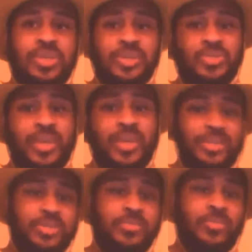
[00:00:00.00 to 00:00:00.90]
to
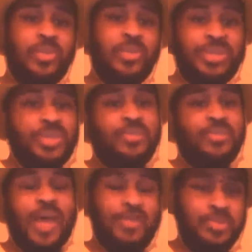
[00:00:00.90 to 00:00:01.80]
transition from one section of
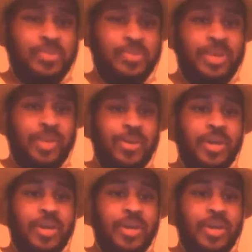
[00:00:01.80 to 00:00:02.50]
Gotham to another.